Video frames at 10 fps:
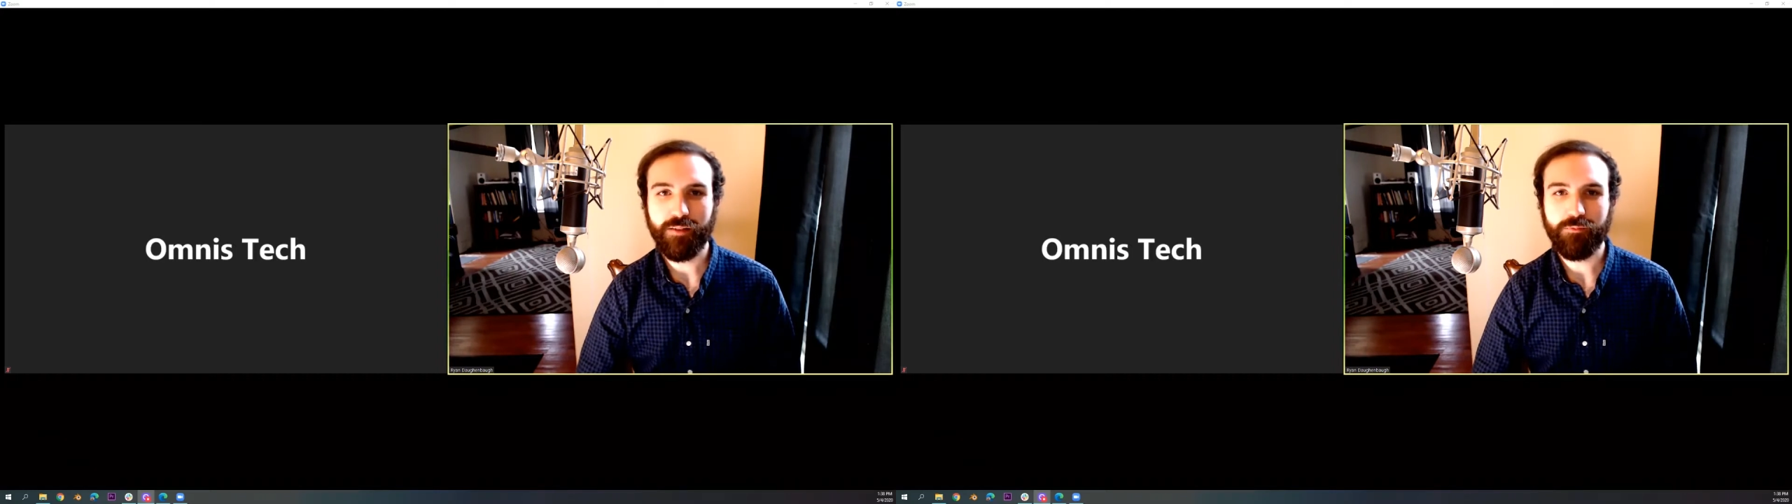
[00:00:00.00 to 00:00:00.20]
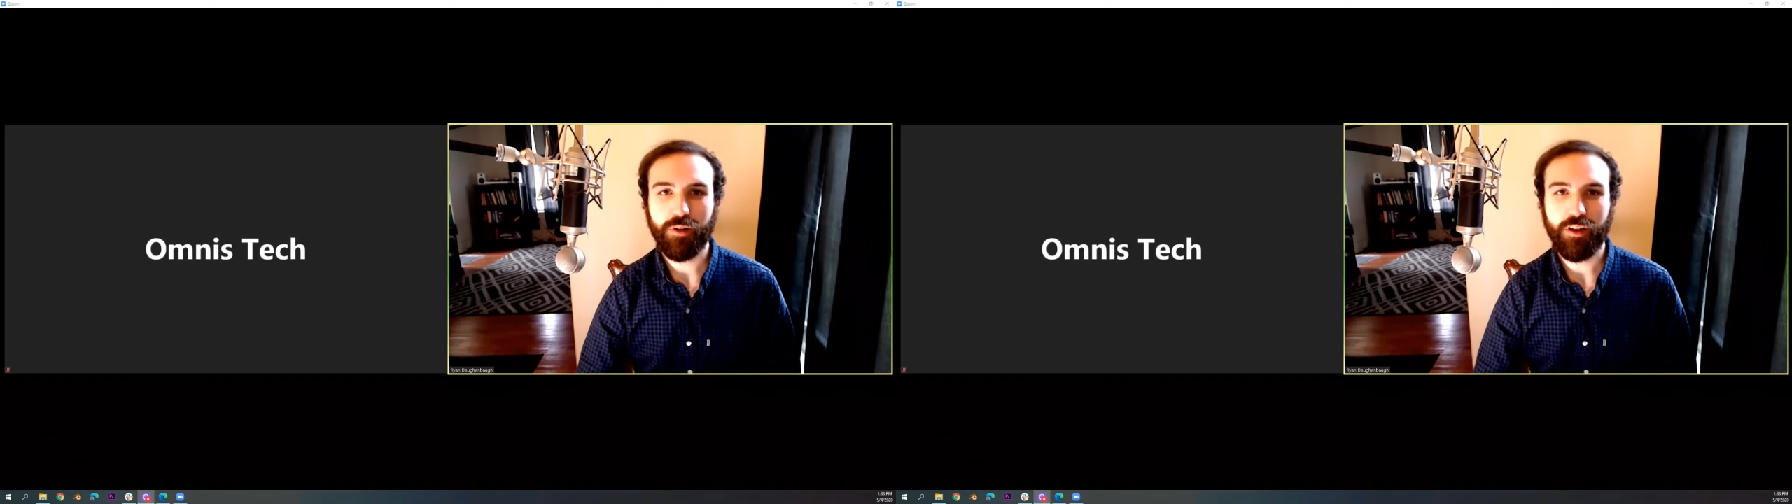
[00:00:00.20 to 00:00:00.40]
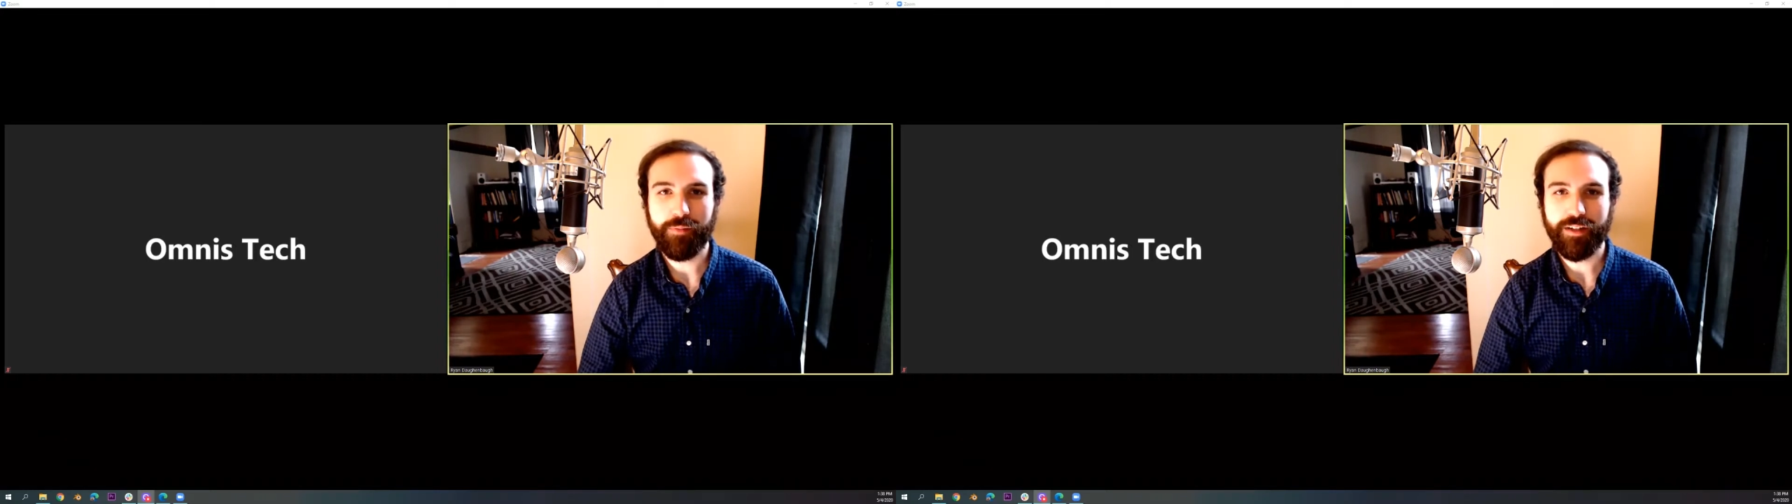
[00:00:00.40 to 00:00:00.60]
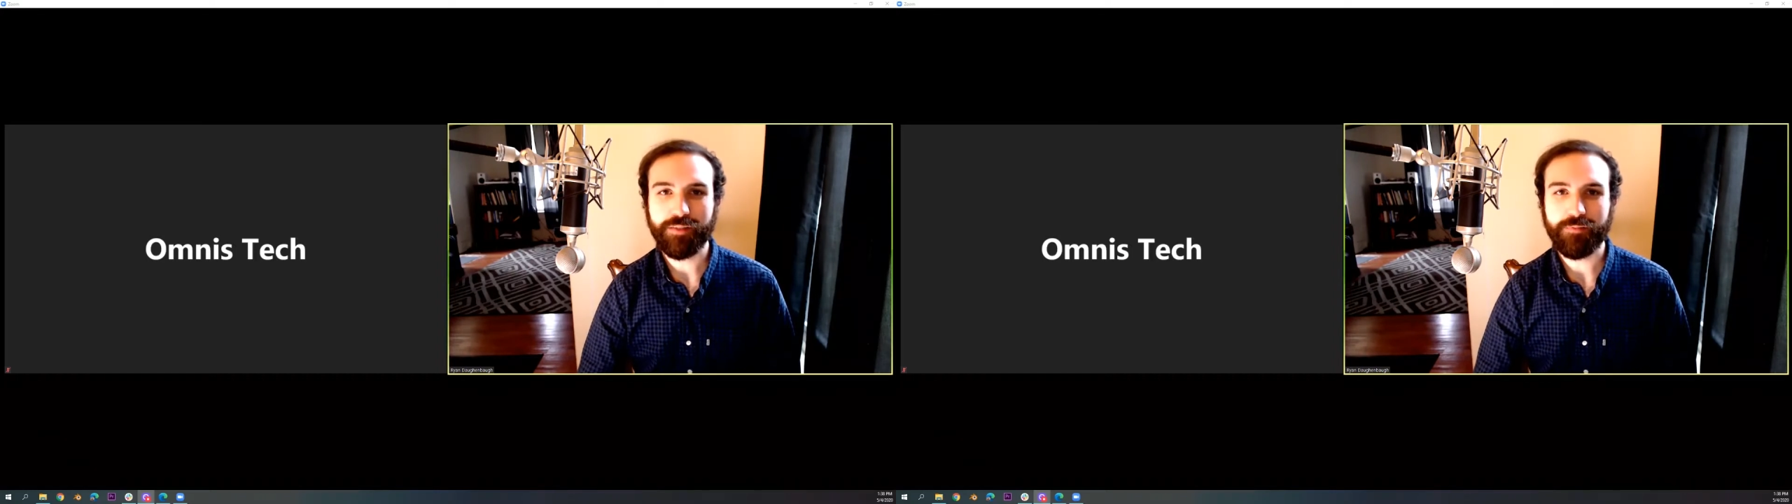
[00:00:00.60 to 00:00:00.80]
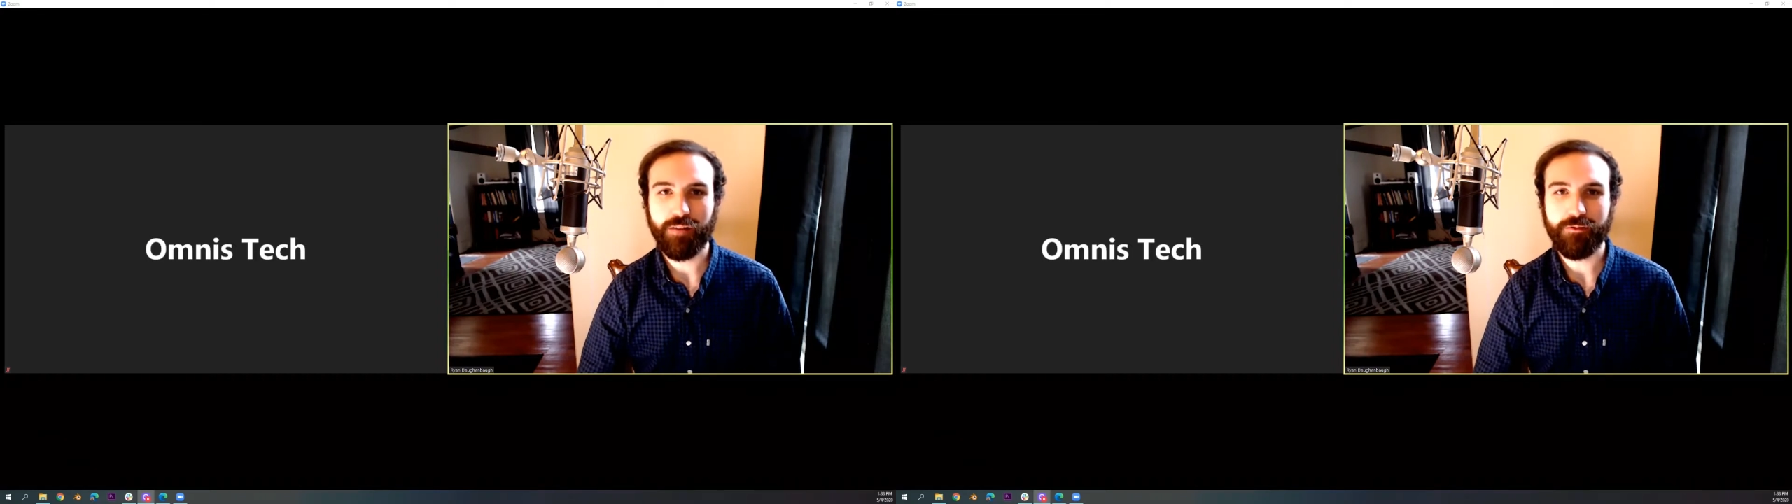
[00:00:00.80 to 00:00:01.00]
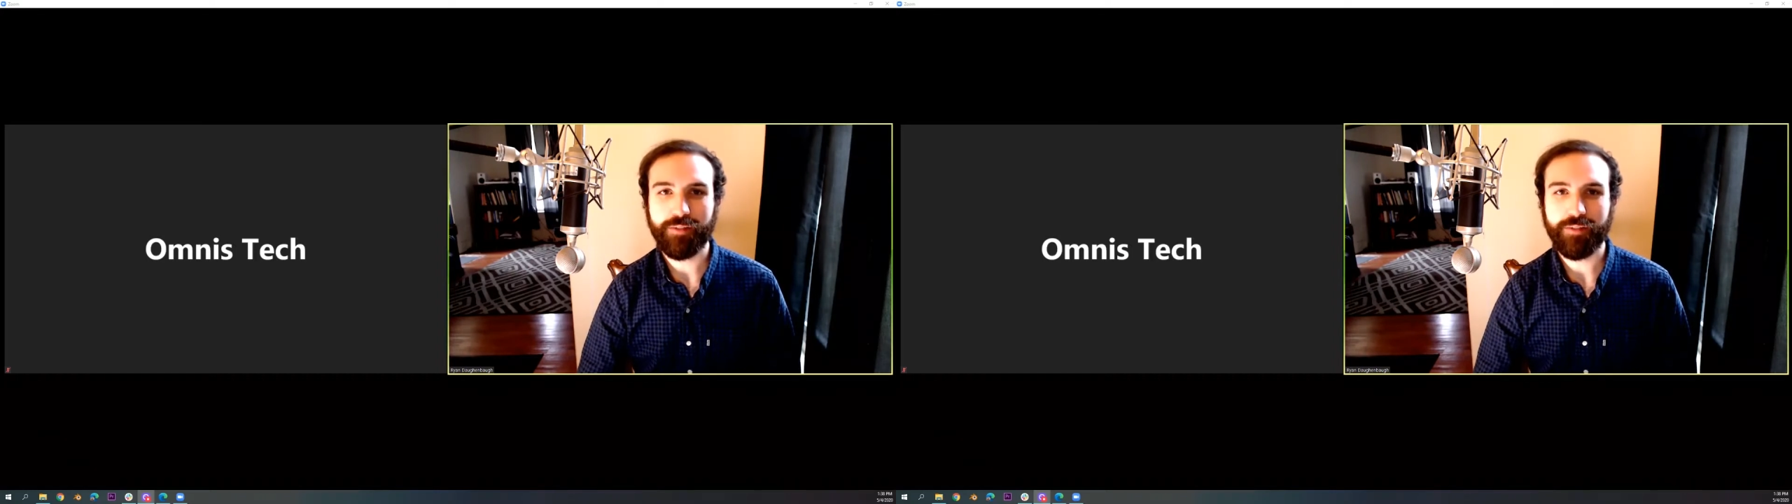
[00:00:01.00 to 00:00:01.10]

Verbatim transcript: one of the biggest problems